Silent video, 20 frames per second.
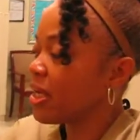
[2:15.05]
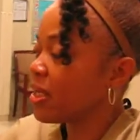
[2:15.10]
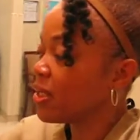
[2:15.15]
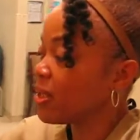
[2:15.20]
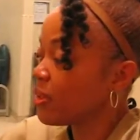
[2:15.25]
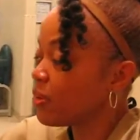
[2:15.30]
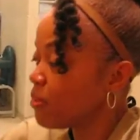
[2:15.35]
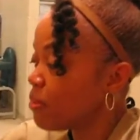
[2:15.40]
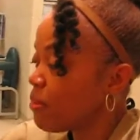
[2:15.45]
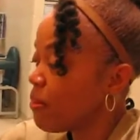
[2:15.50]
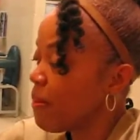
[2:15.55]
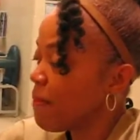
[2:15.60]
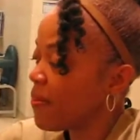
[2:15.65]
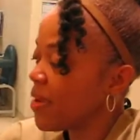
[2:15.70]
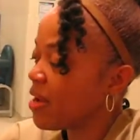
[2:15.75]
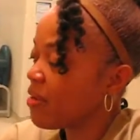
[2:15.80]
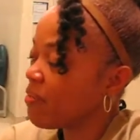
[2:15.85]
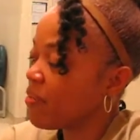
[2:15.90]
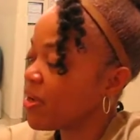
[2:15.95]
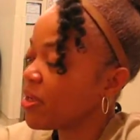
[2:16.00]
You
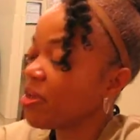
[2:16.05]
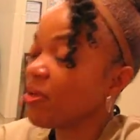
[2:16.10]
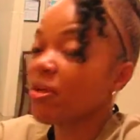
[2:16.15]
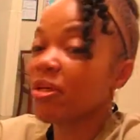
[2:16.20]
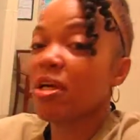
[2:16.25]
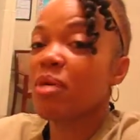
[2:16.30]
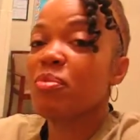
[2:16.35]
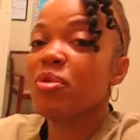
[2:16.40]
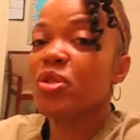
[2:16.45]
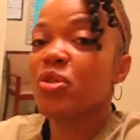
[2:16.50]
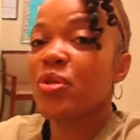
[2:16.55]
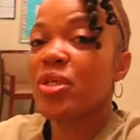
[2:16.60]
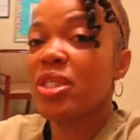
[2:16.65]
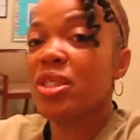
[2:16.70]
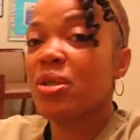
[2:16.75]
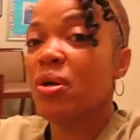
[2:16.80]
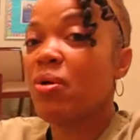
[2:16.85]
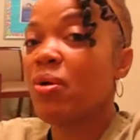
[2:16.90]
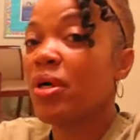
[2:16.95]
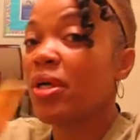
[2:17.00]
may run your
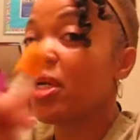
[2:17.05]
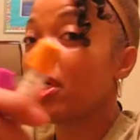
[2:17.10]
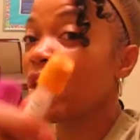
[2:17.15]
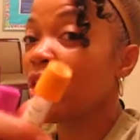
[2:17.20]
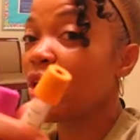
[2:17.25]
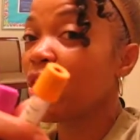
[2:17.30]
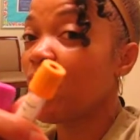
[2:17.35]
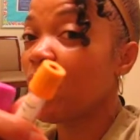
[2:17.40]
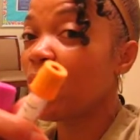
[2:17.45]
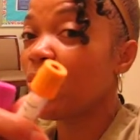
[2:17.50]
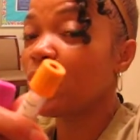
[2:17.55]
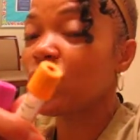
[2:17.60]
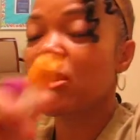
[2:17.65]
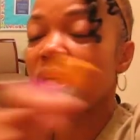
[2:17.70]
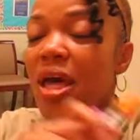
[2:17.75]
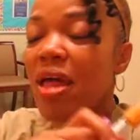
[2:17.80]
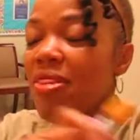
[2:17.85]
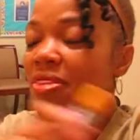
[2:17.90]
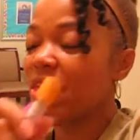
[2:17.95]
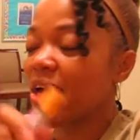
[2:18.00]
chemistries on gold,
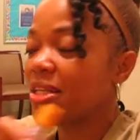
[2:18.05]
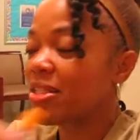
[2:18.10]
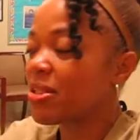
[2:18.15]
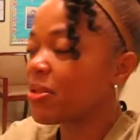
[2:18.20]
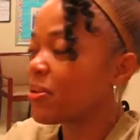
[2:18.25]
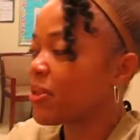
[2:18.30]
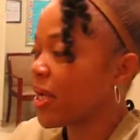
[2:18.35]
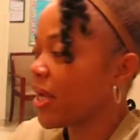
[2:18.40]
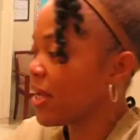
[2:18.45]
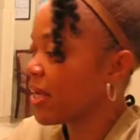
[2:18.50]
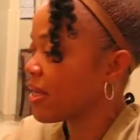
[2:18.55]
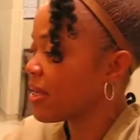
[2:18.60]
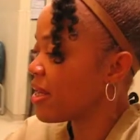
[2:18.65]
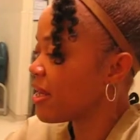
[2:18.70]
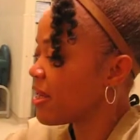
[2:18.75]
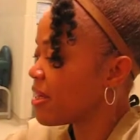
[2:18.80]
and that's okay.